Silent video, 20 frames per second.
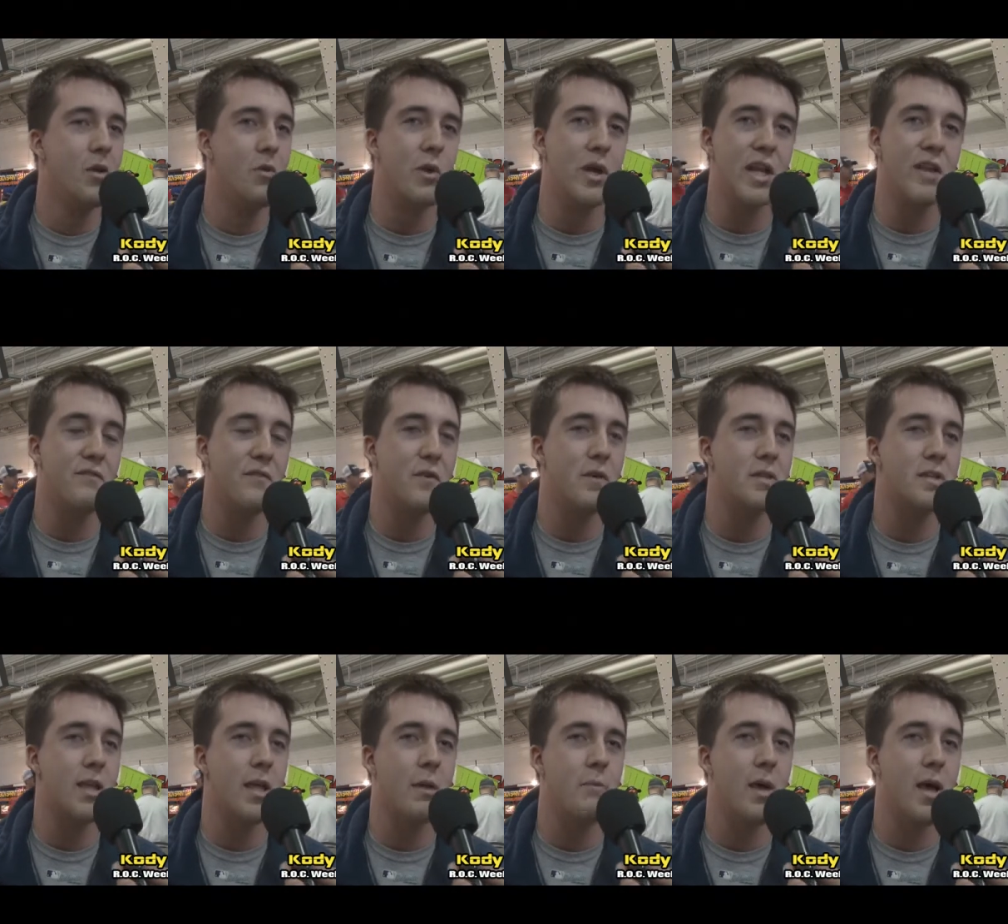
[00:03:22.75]
when he
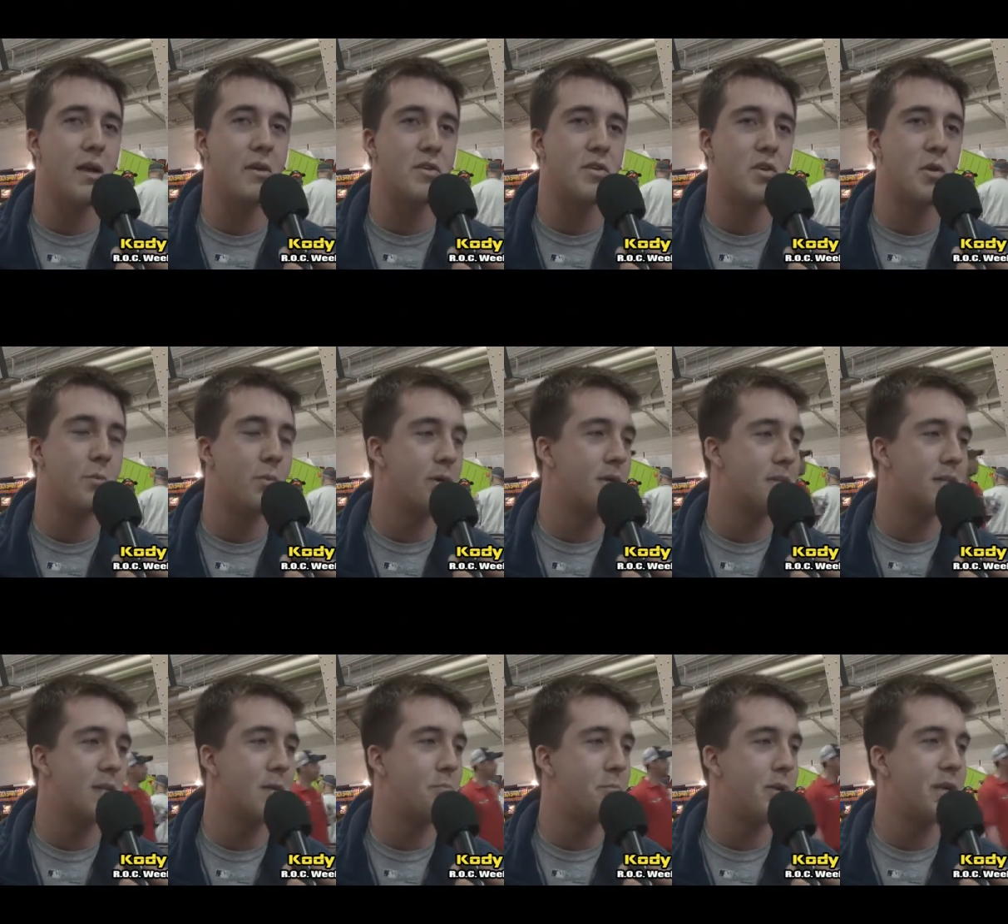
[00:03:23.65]
first came out of
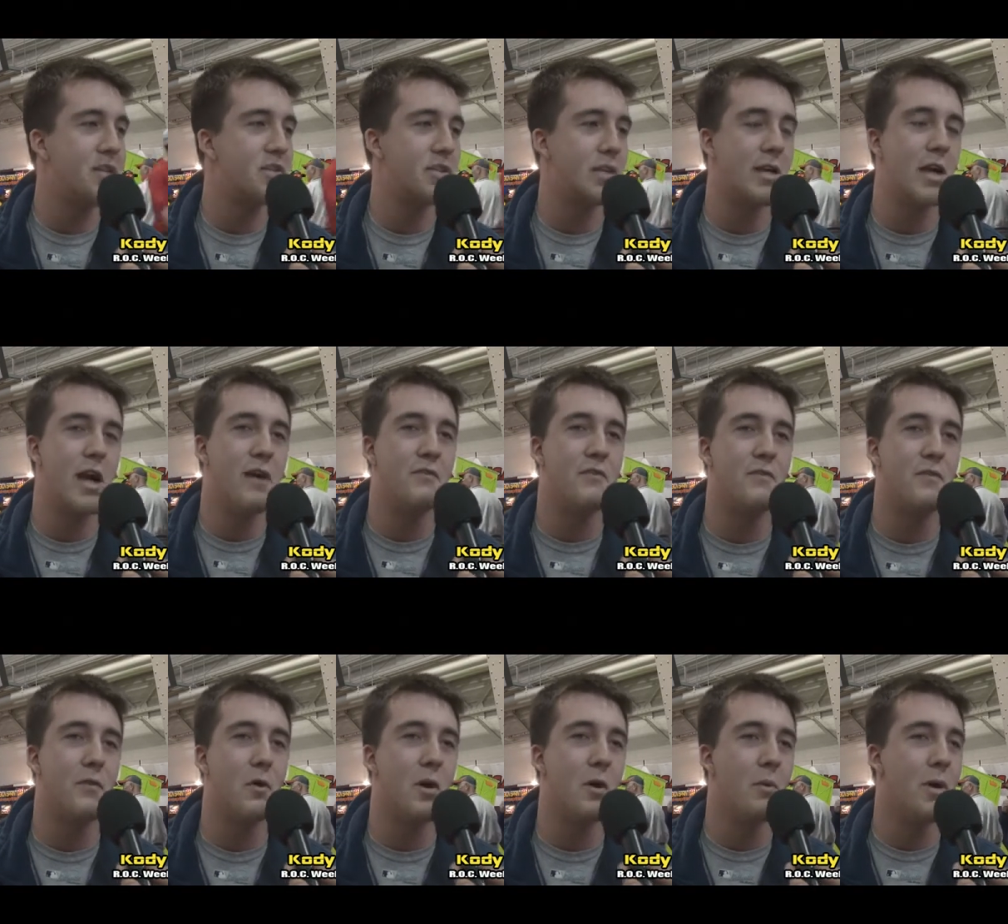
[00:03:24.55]
Supers, he pinched it off a
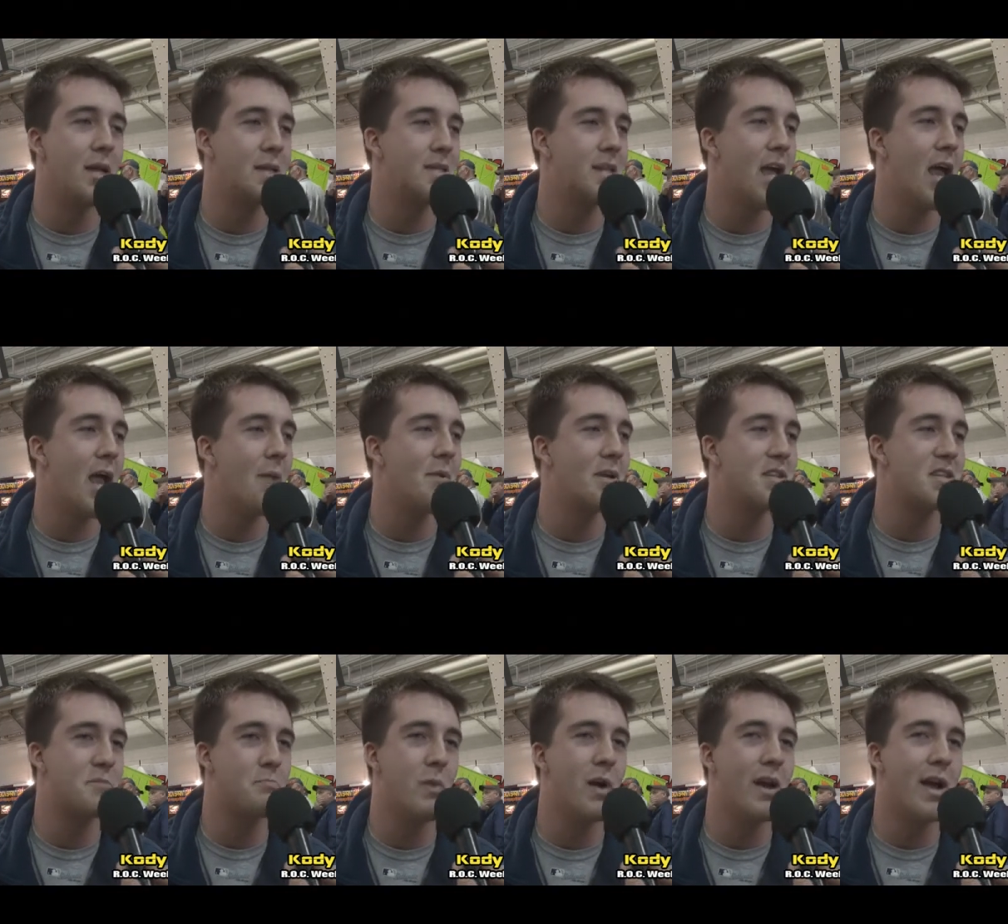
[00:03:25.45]
4 one time
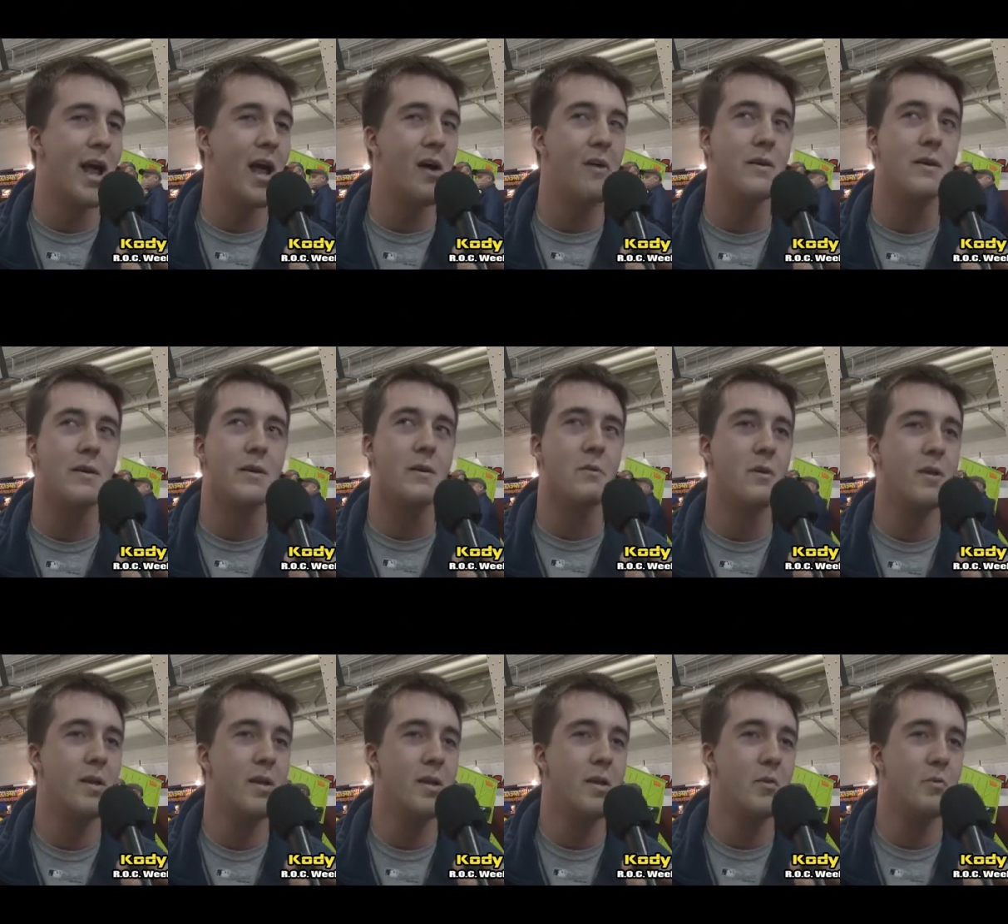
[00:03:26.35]
and spun out and
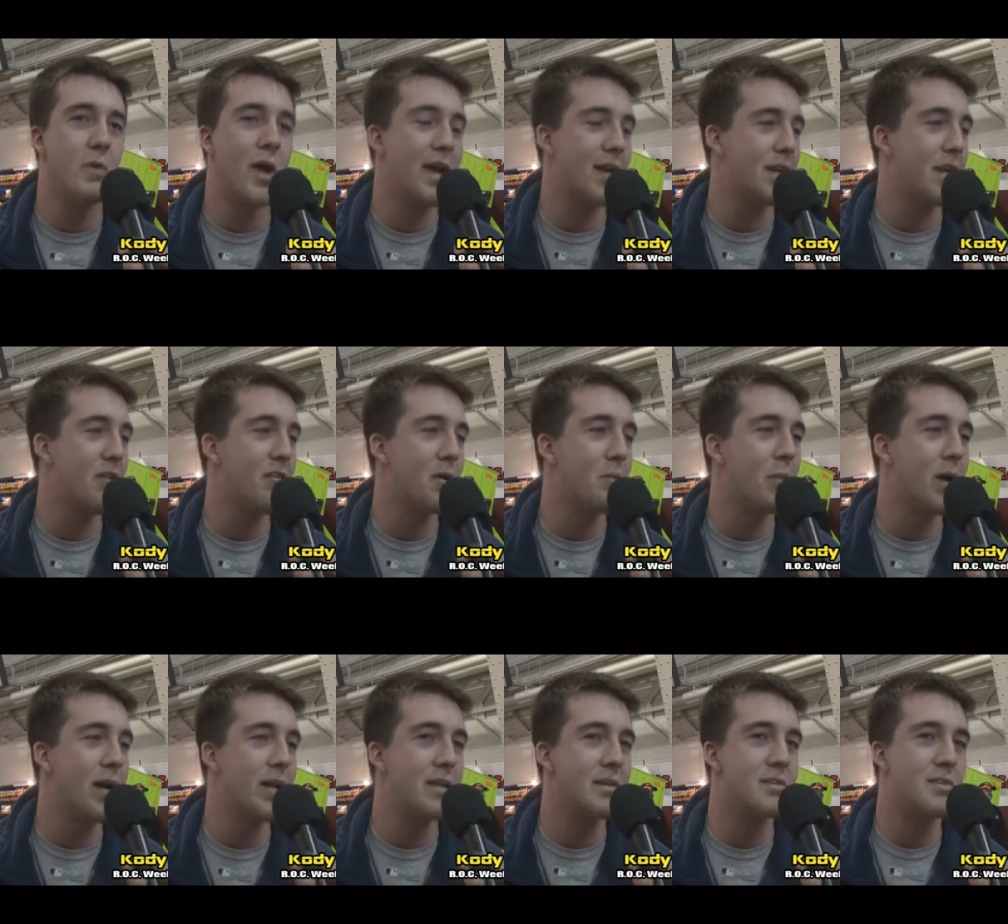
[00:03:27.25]
wrecked
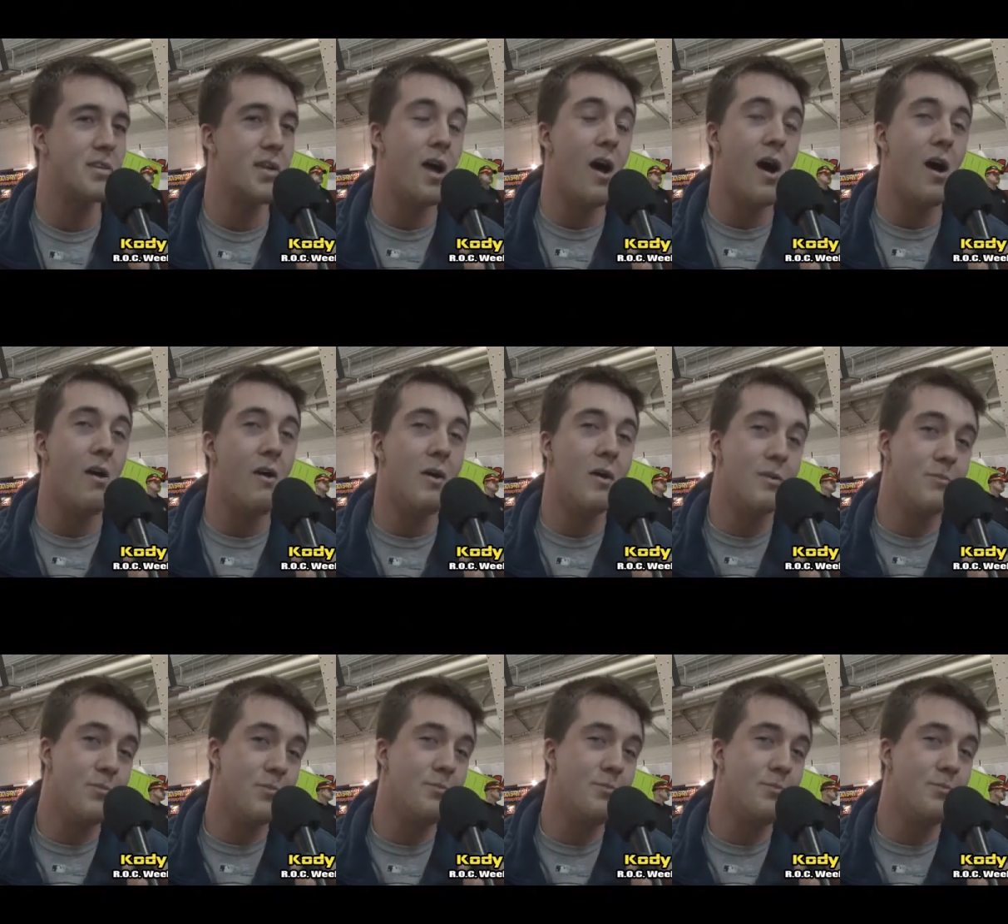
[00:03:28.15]
everybody. So